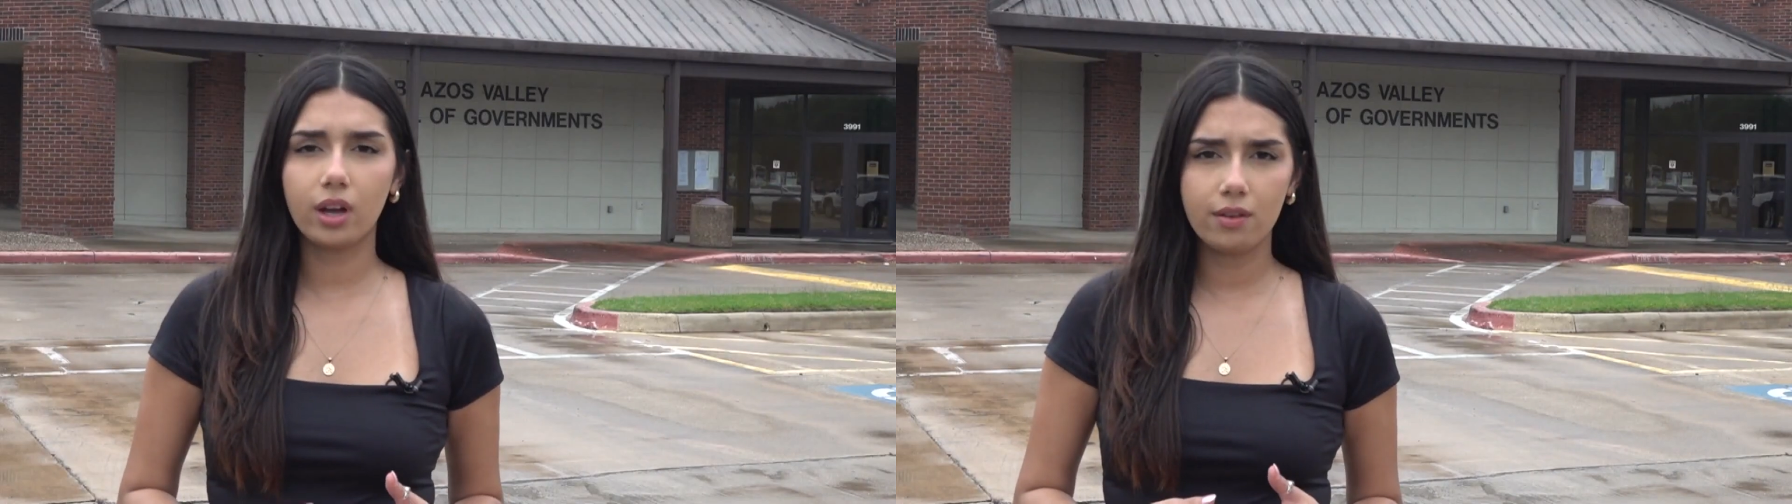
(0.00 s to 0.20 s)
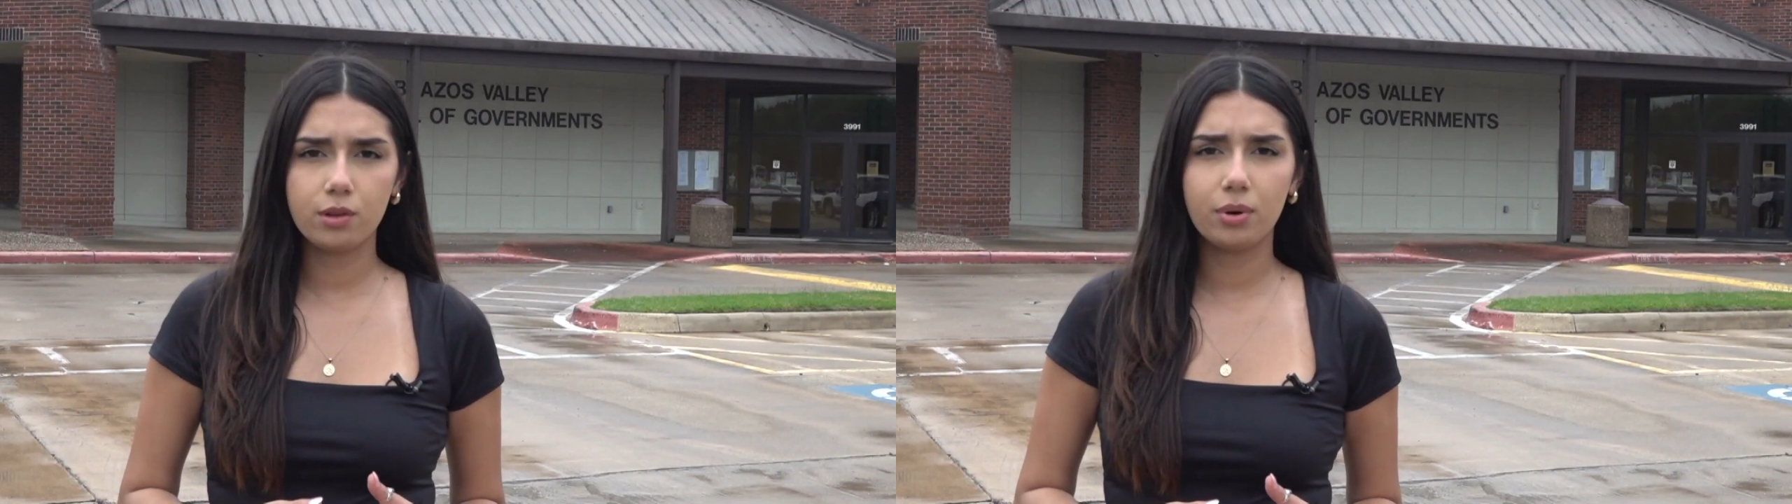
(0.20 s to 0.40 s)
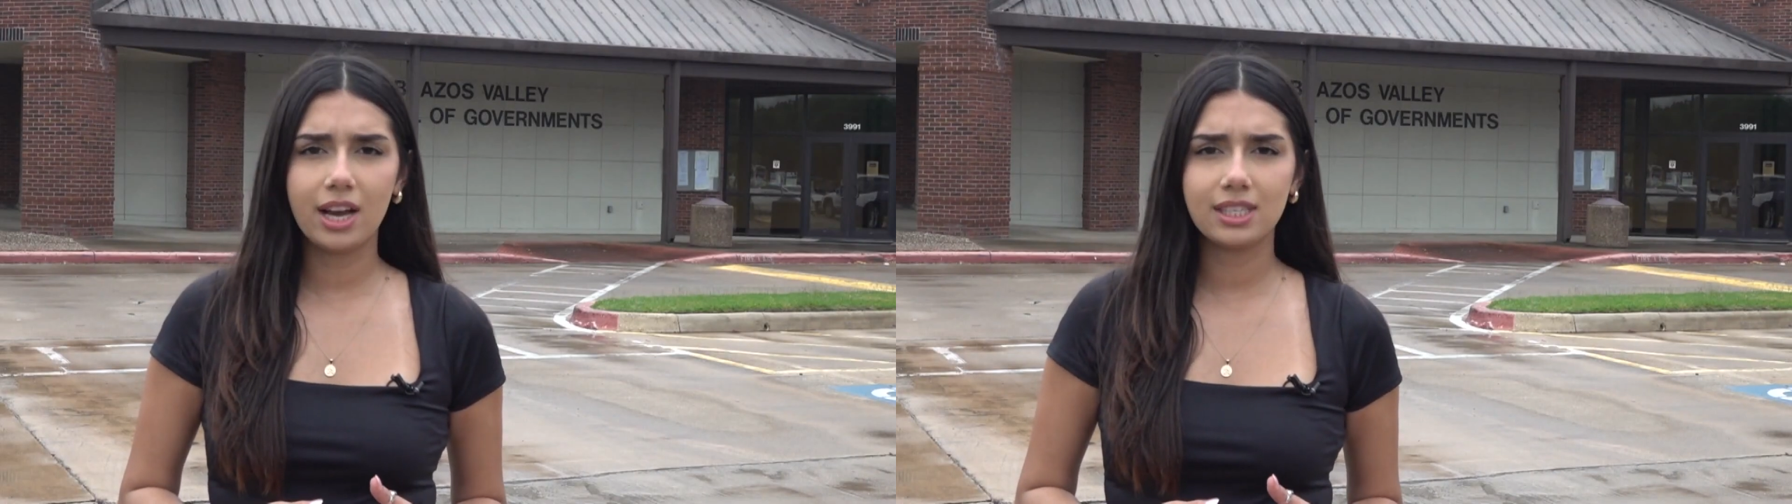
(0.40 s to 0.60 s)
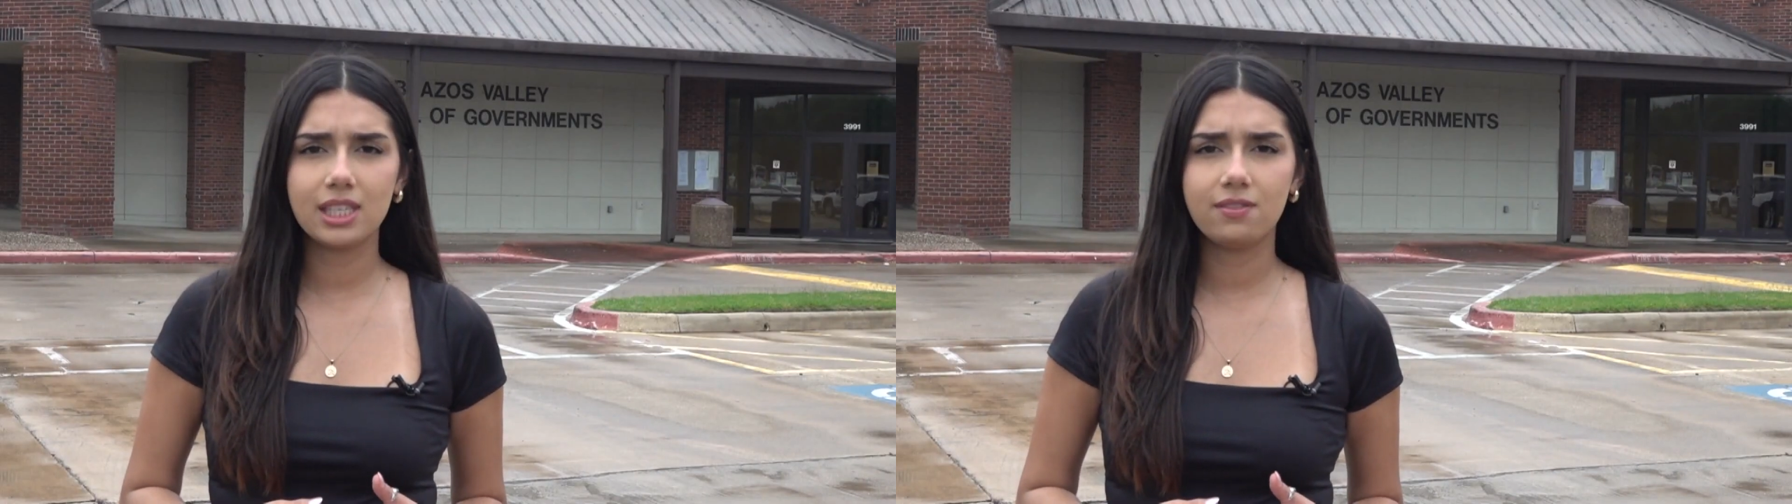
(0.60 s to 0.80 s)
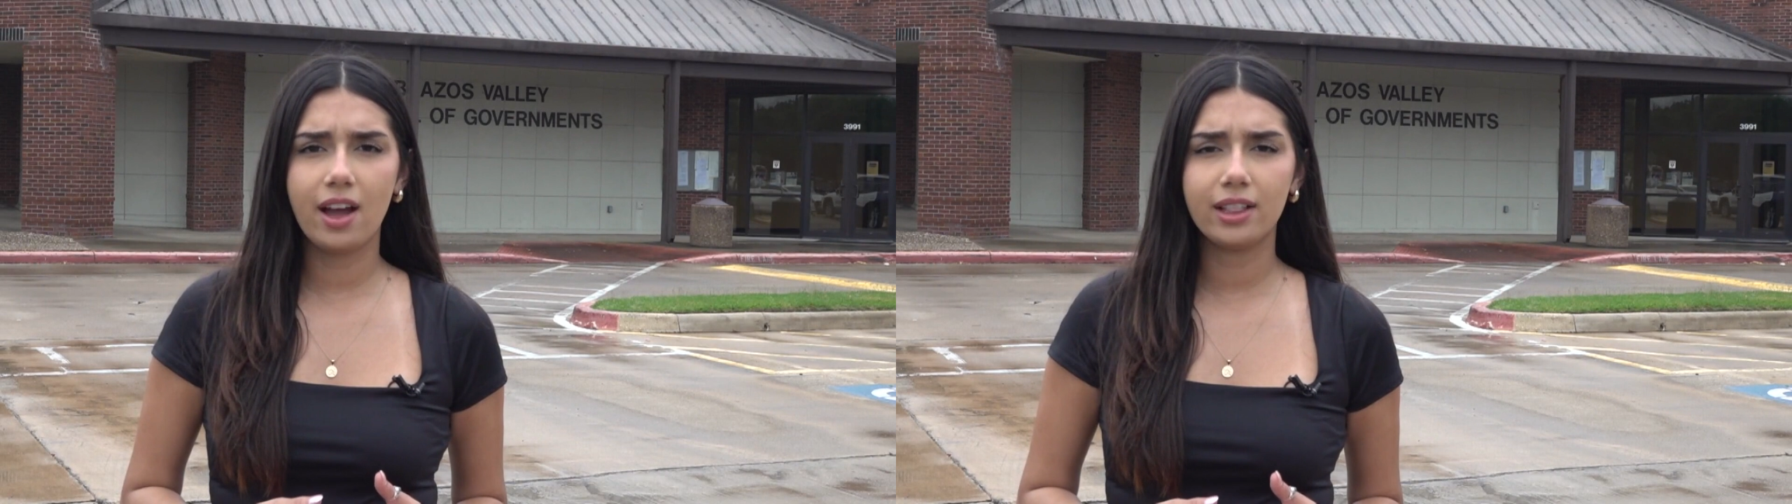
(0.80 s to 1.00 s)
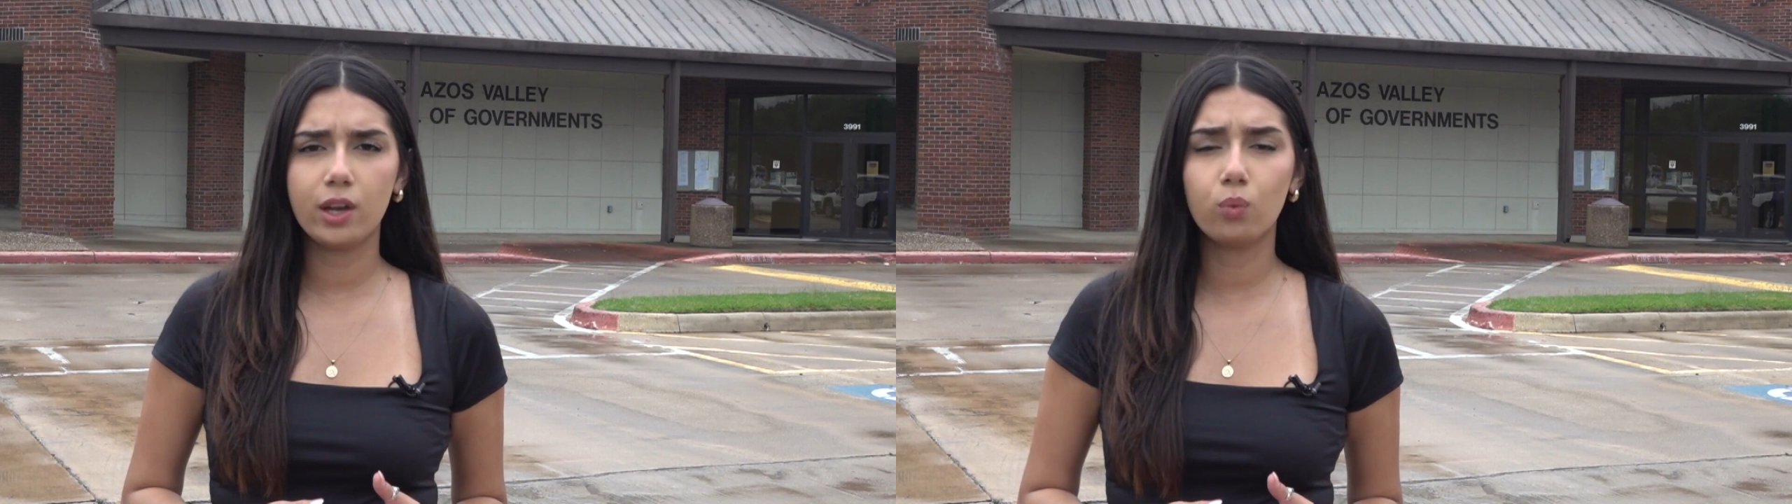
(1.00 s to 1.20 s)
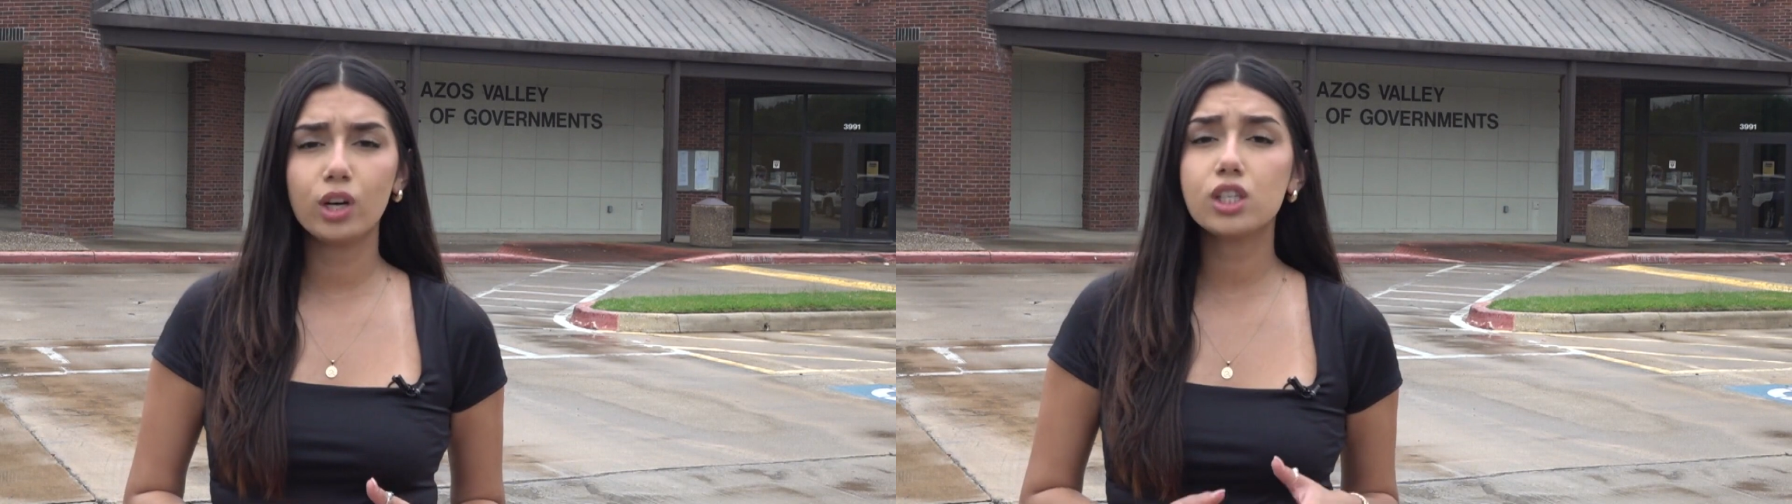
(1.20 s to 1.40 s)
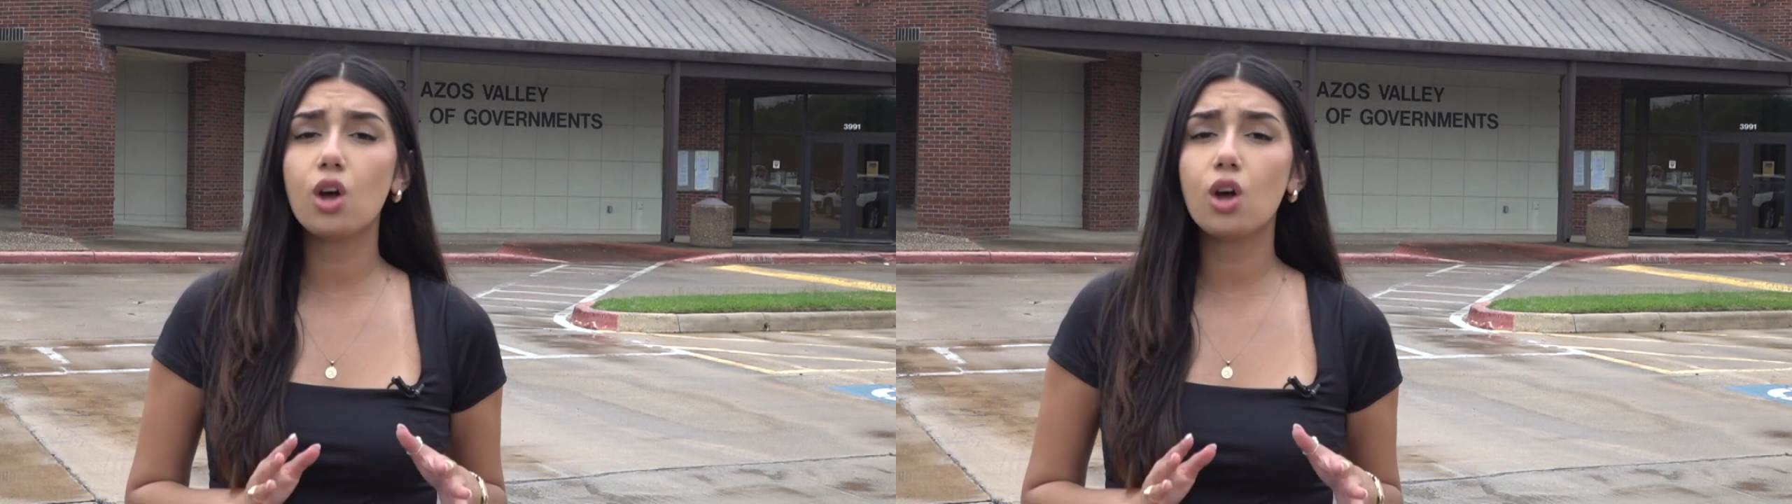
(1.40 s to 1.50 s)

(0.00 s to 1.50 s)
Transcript: of the Brazos Valley works